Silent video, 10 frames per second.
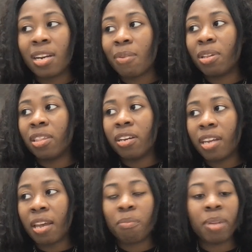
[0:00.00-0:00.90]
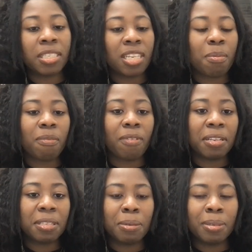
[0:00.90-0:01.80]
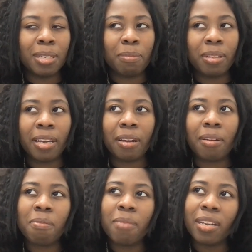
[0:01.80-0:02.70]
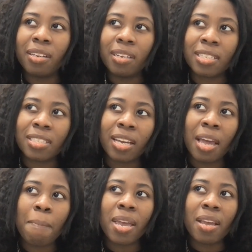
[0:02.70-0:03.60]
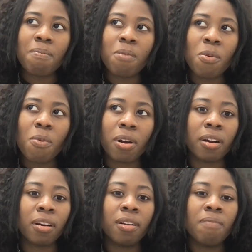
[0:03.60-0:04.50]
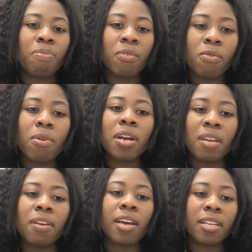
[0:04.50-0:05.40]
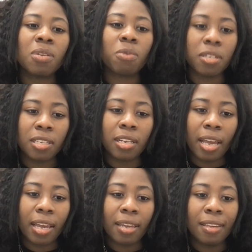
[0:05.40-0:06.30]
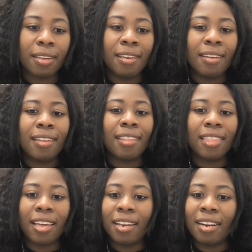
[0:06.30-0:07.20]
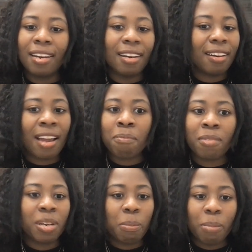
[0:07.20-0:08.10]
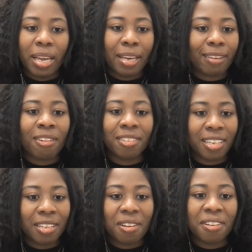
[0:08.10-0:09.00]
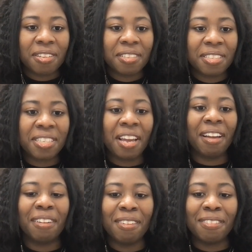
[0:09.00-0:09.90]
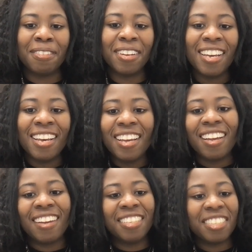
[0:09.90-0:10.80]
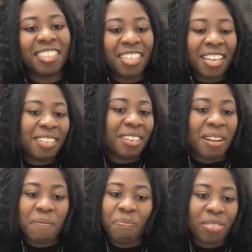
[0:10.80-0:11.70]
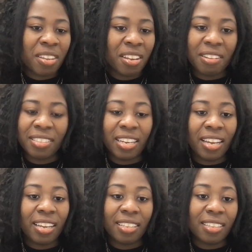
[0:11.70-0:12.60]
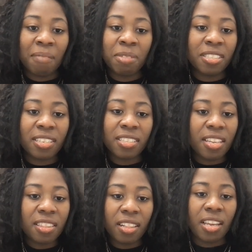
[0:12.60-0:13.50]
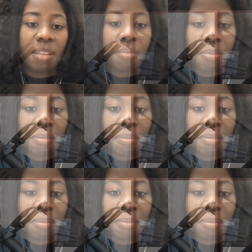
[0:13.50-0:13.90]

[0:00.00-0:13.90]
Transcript: and I would look at my Shopify store and I'd be like, oh my goodness, like I made more before I wow. even got to work today than I'm gonna make all day long. So I just ended up, you know, saying I'm just gonna take the leap,